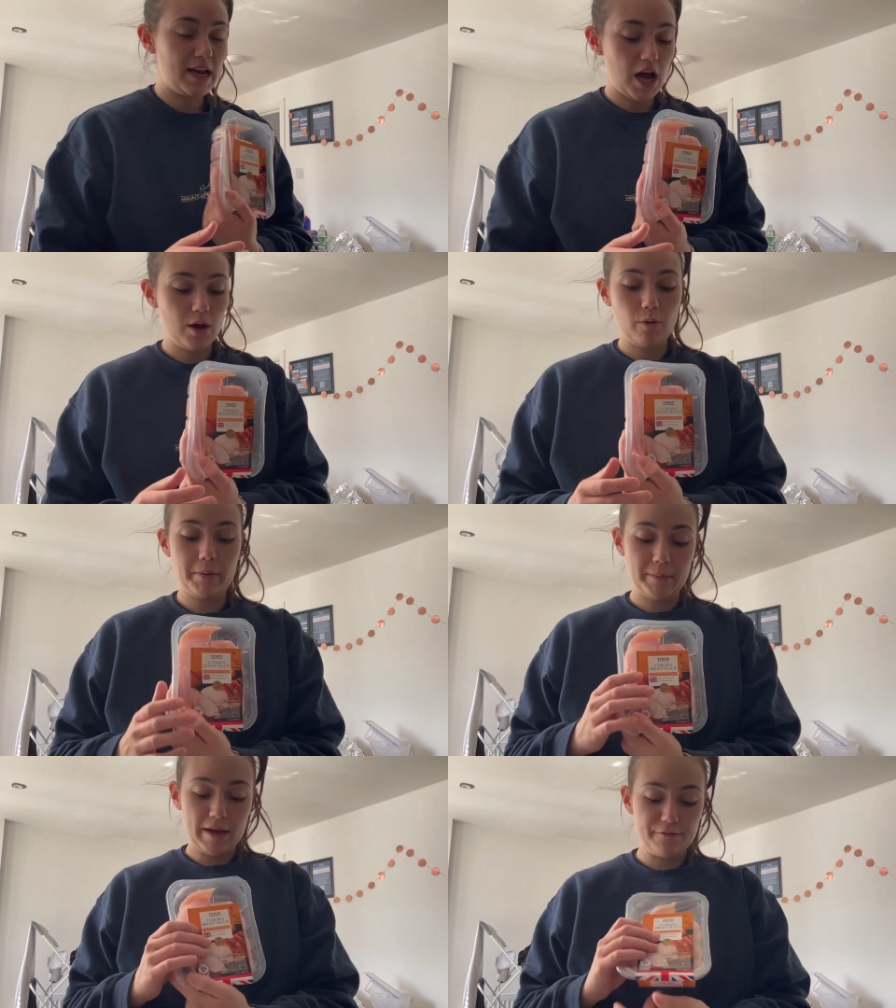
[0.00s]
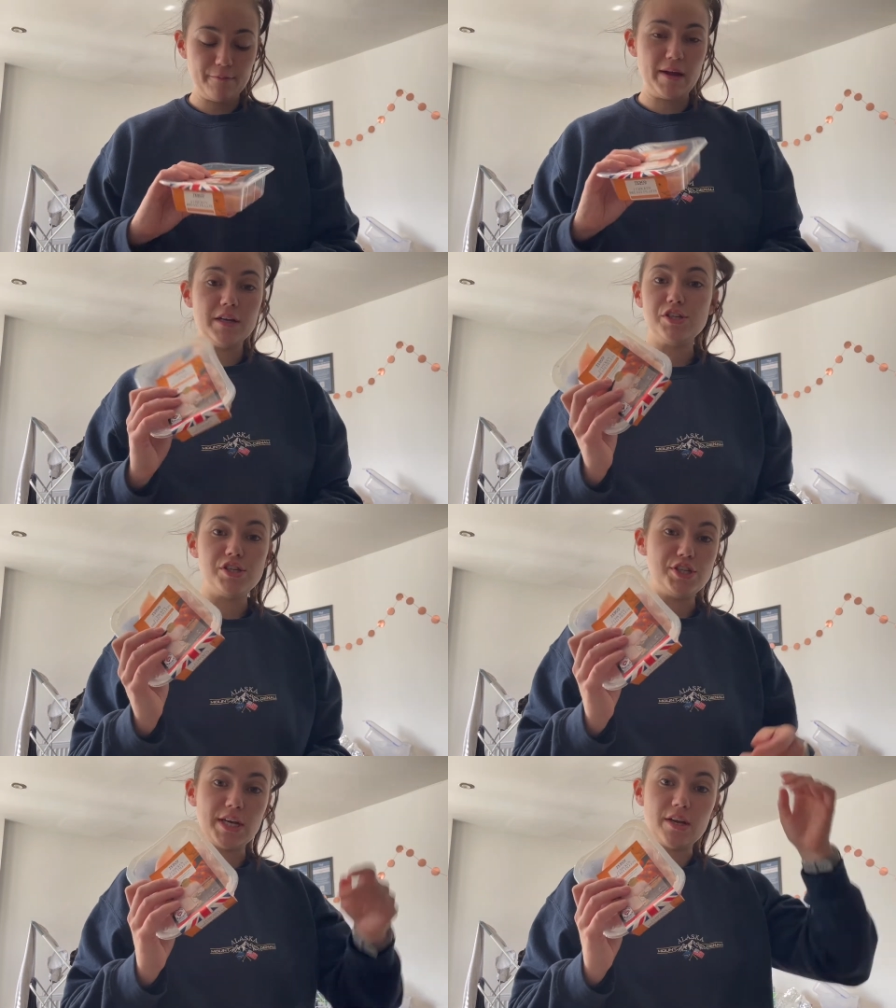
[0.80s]
I will probably make for my
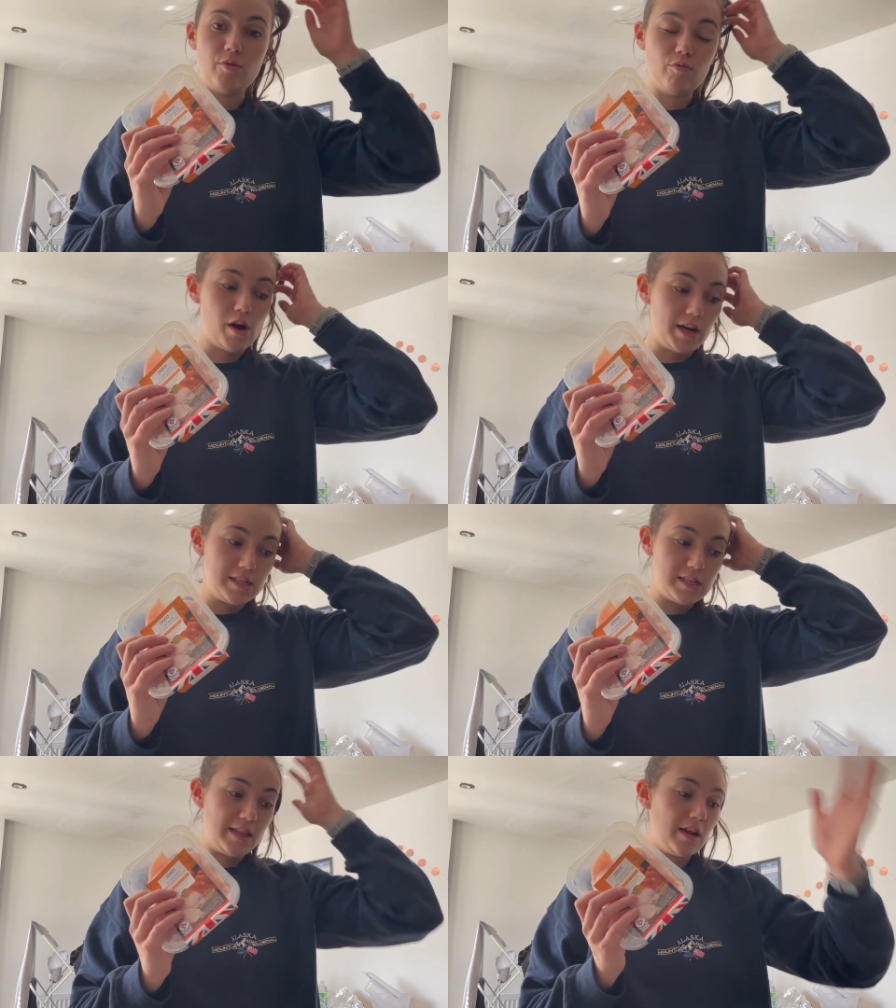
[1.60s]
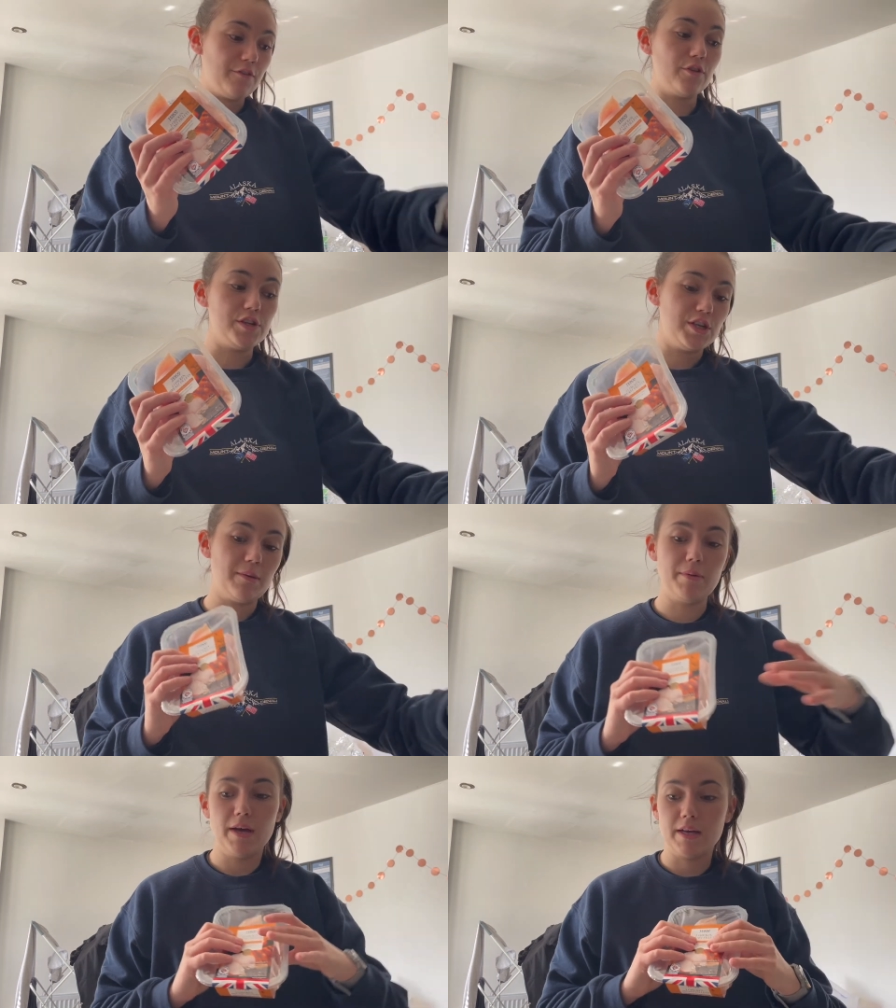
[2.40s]
lunches chicken and rice and then I've got the
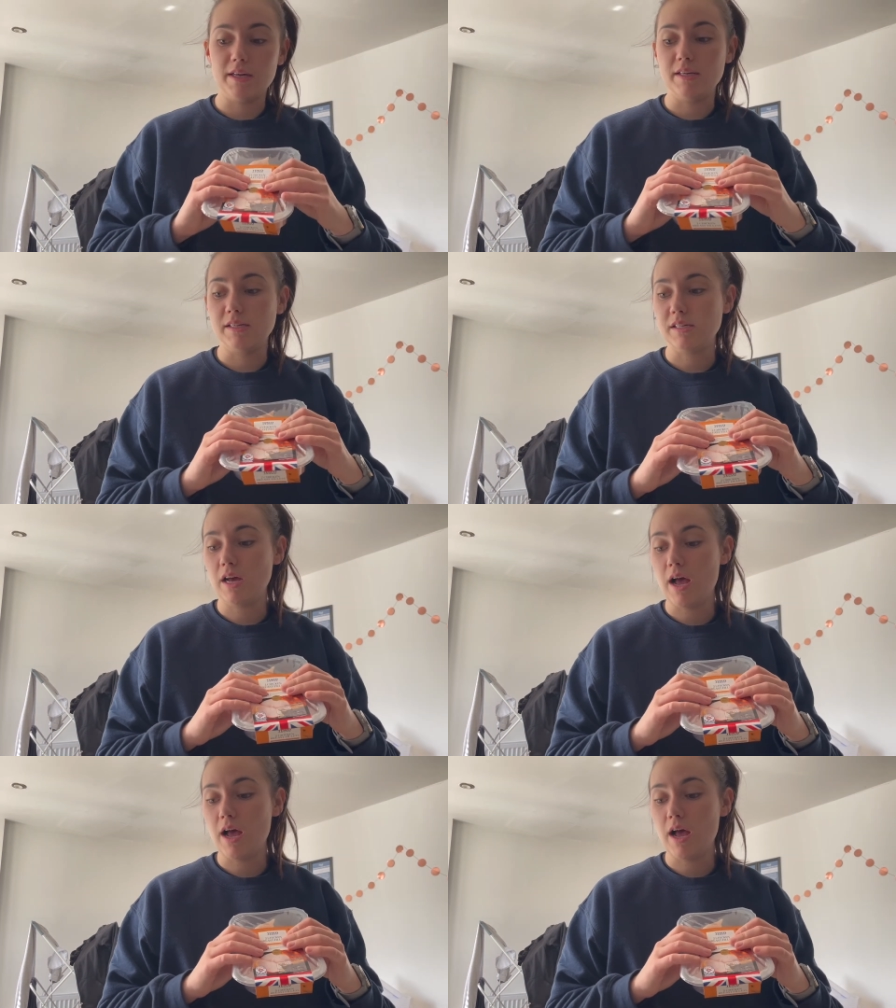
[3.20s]
chicken burgers